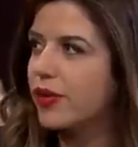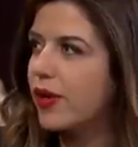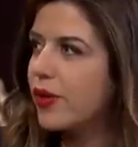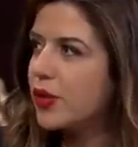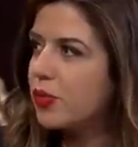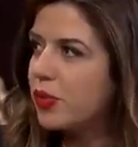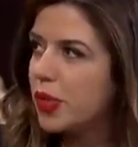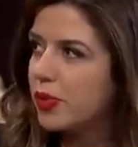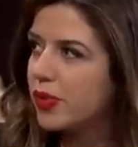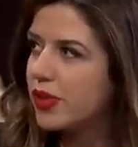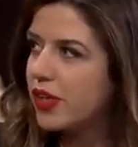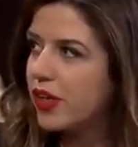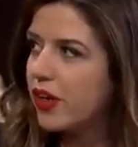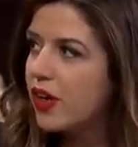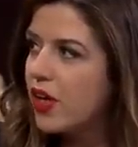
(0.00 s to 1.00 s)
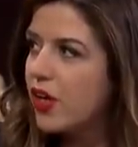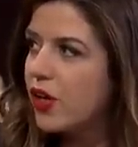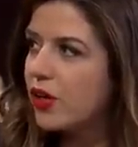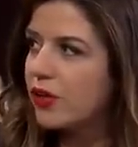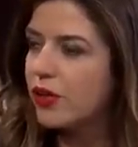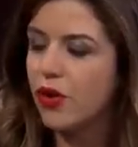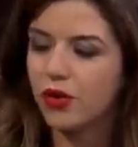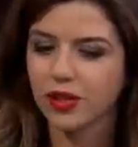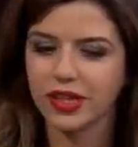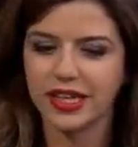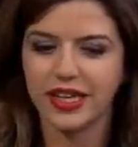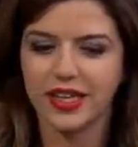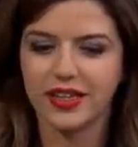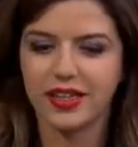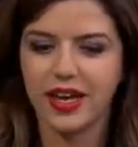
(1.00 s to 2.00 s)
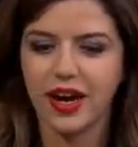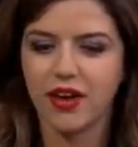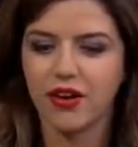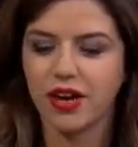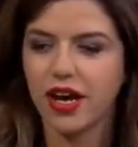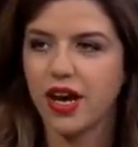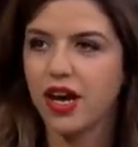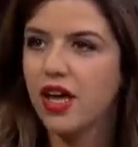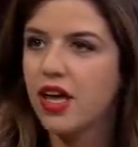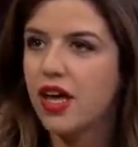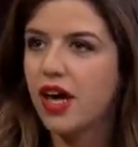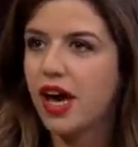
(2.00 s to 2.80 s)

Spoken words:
There are the people that are locally in the area.